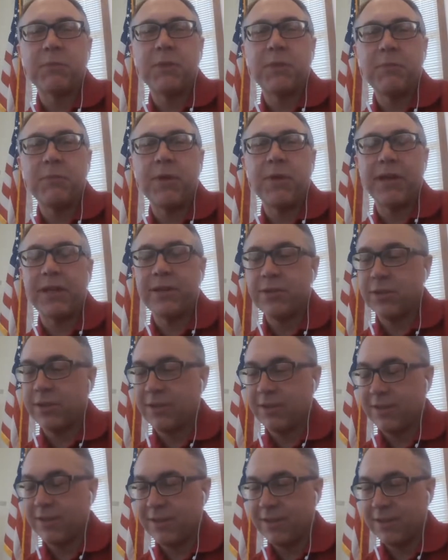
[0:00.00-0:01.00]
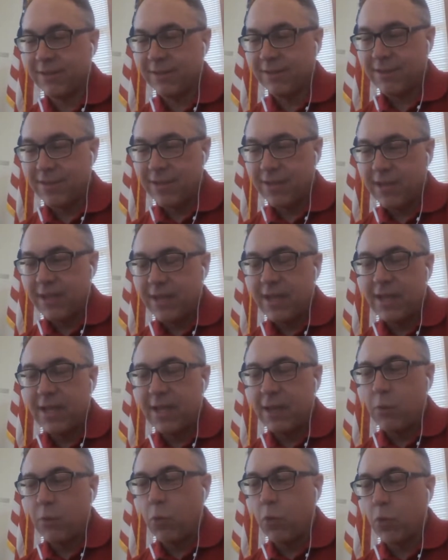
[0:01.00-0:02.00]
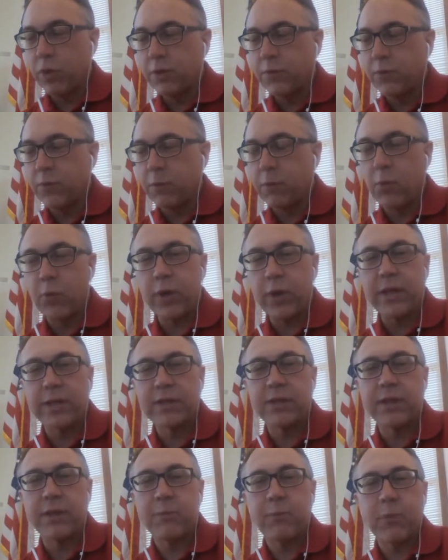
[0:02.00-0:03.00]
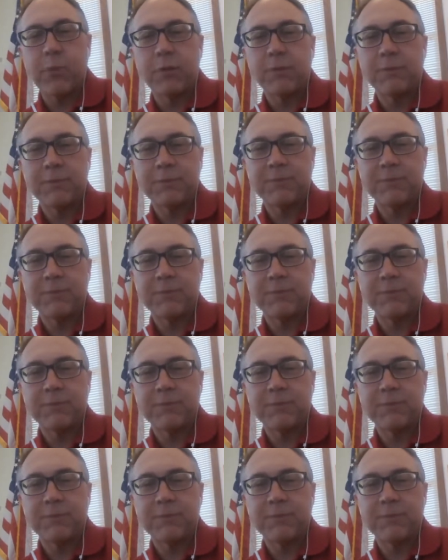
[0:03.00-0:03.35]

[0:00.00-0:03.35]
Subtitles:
be patient. Words from Kraig Schipper.